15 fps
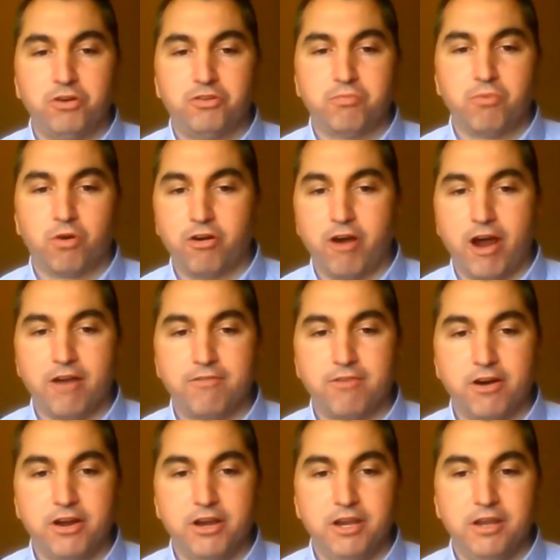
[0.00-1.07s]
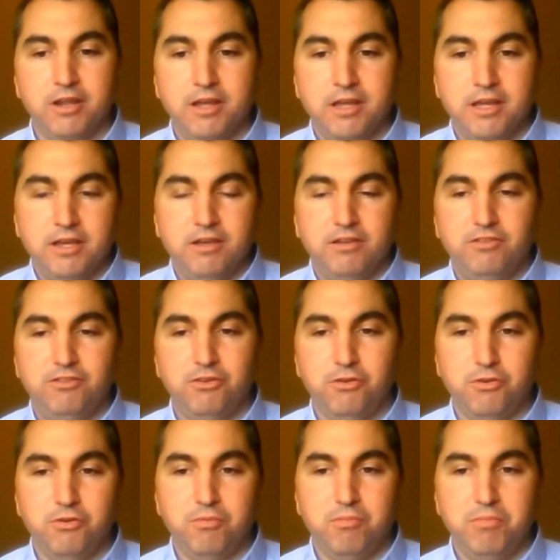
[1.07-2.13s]
more gratifying
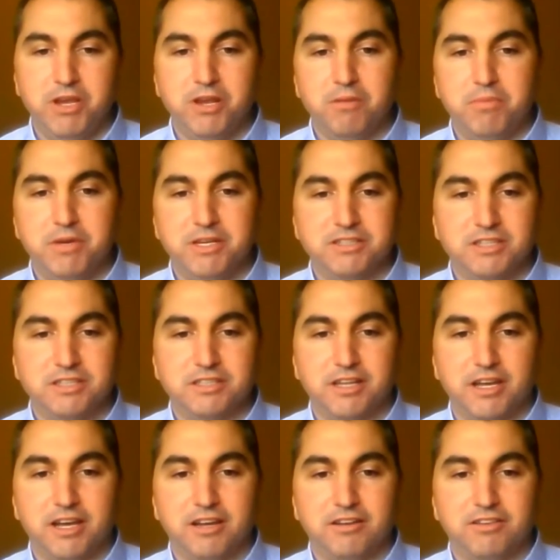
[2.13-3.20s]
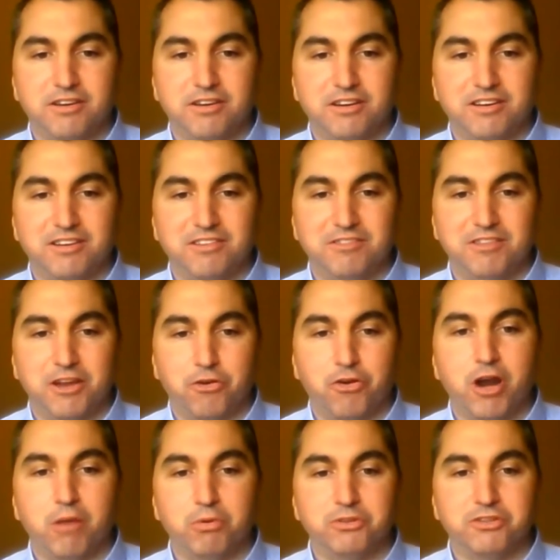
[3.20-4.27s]
to be in a business that you're
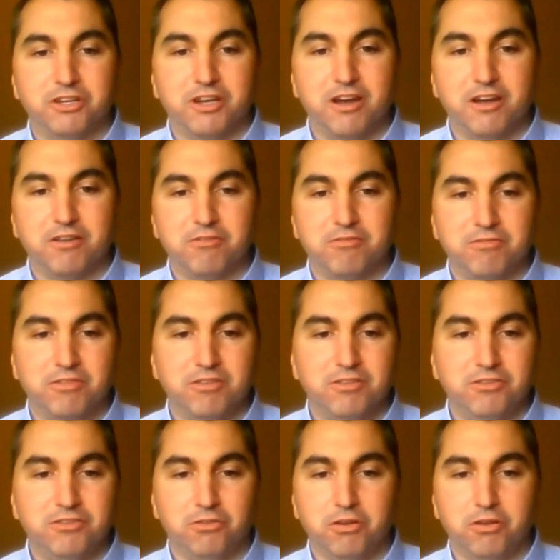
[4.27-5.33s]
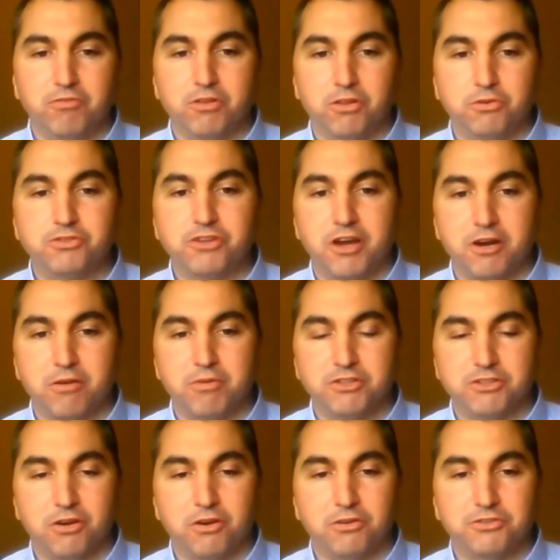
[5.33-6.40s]
able to kind of deliver those kind of
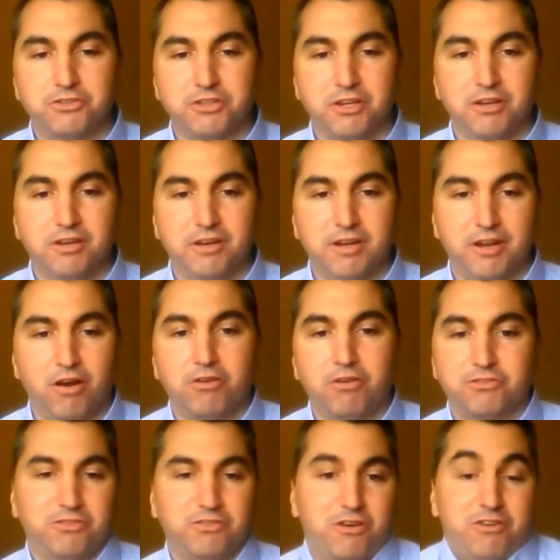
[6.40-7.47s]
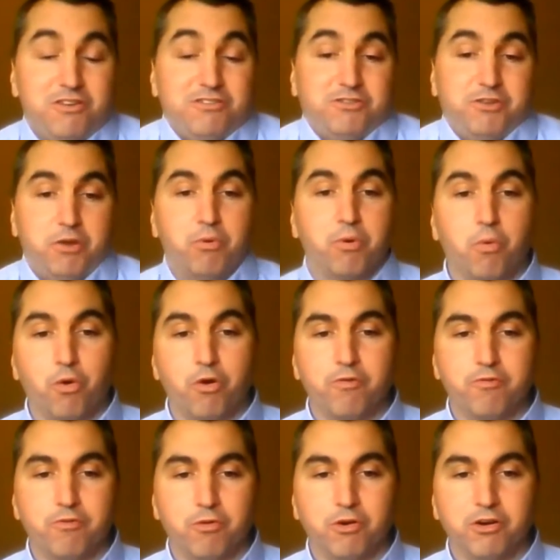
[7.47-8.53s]
results and also get
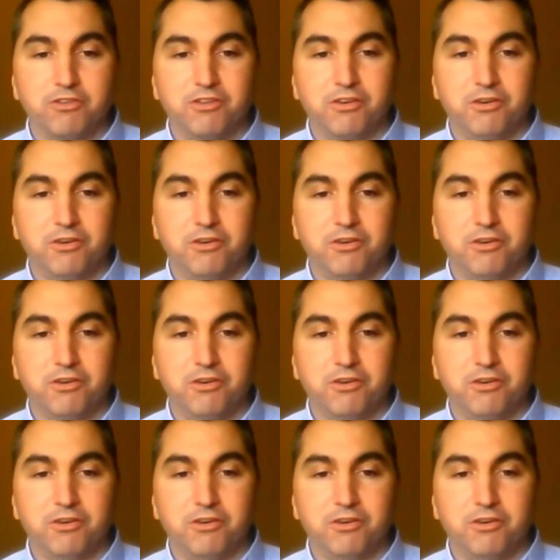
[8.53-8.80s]
rewarded for it. So